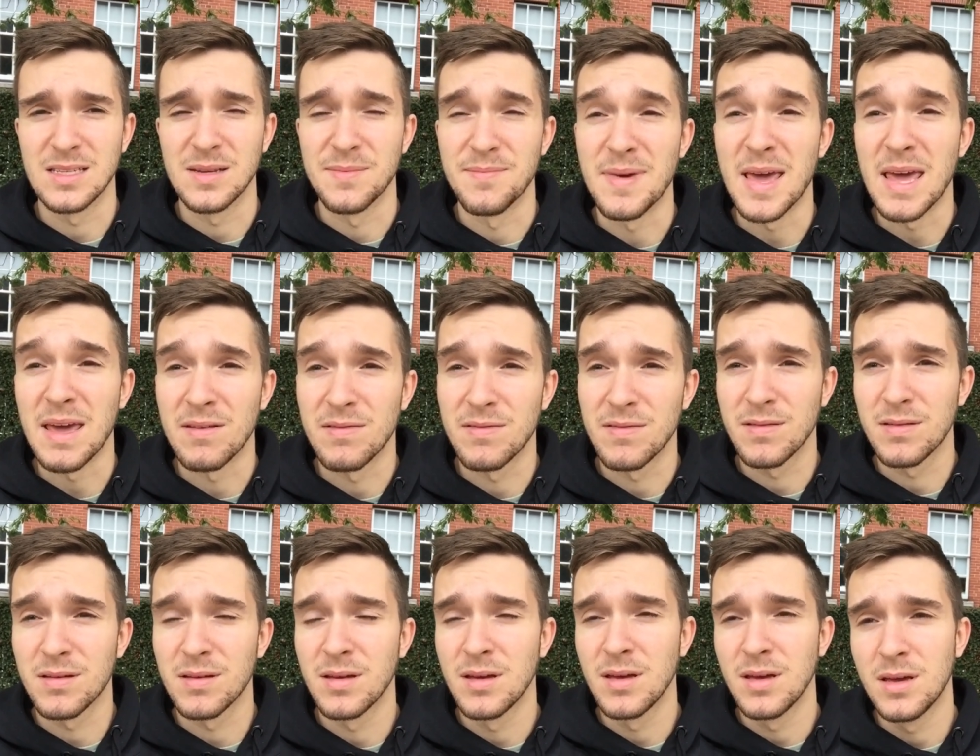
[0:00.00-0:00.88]
is a myth.
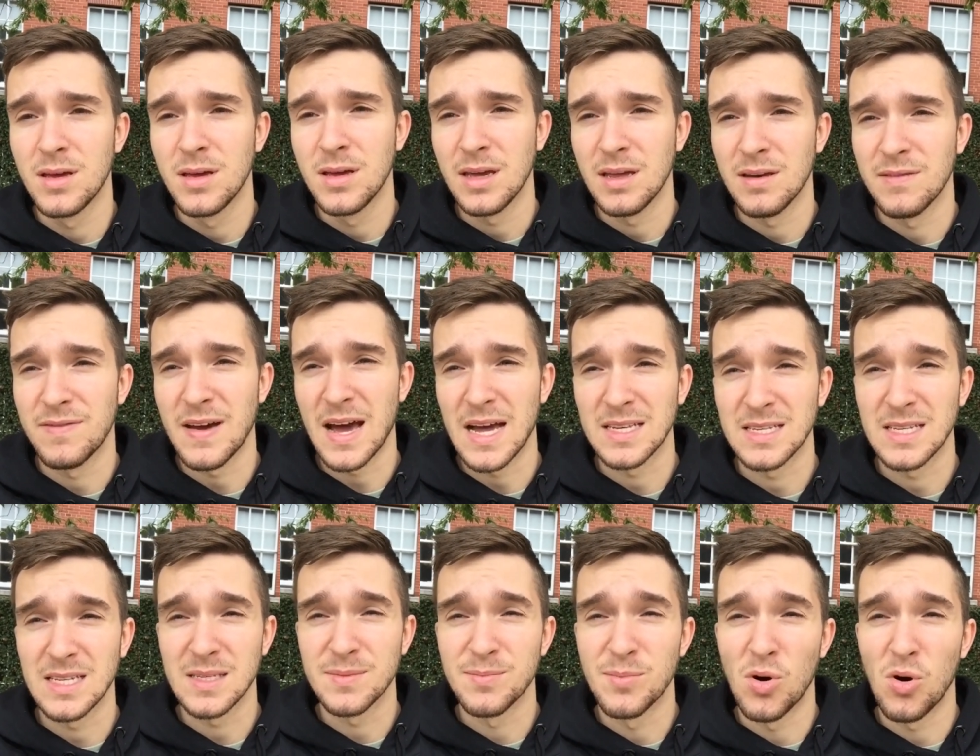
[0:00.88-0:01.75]
In
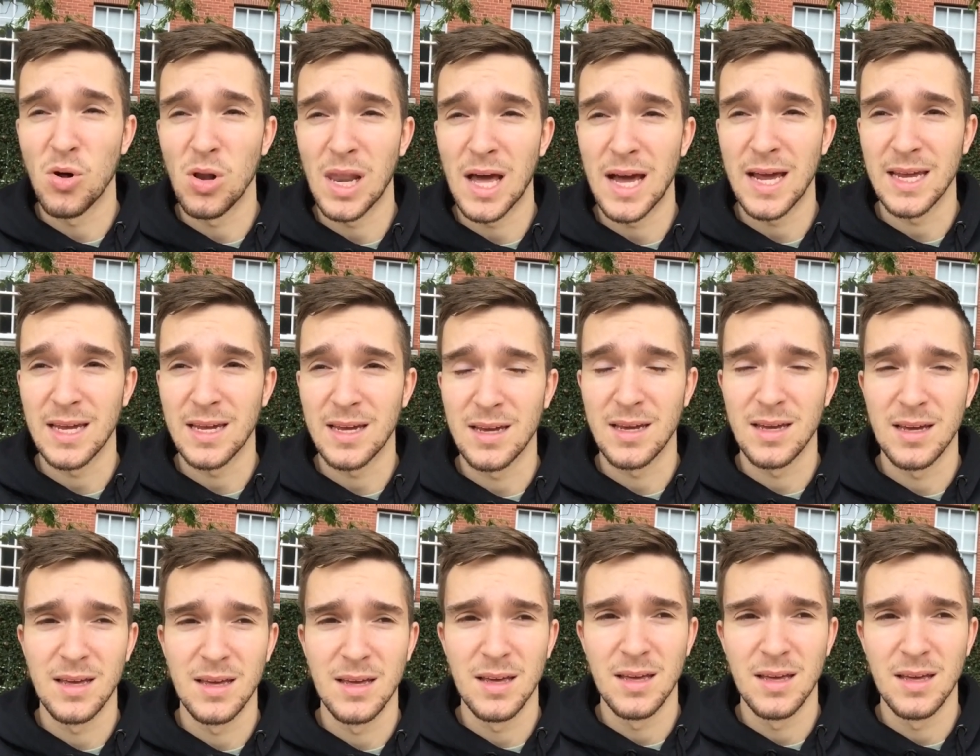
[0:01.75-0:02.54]
fact, it's more like